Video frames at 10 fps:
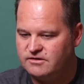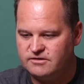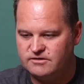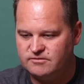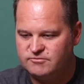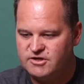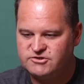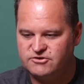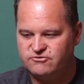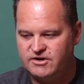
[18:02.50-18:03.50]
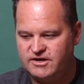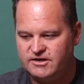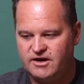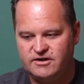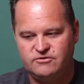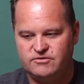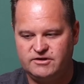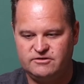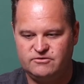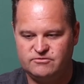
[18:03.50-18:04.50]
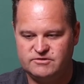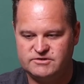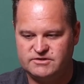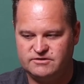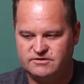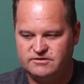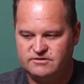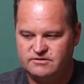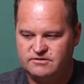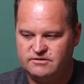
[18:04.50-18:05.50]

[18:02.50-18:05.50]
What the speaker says: Touch and drag, I do like to turn this on.